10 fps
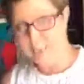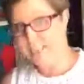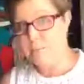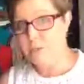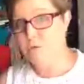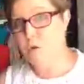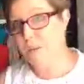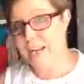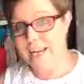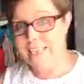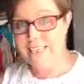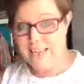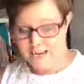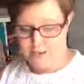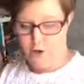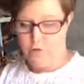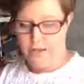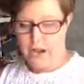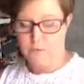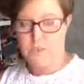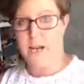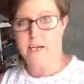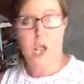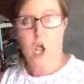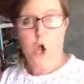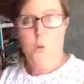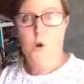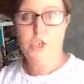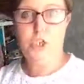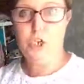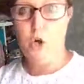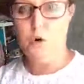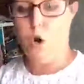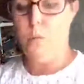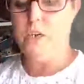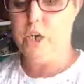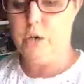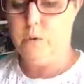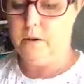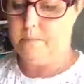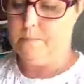your seams are on the inside, not the outside. And what does Joe going do? do?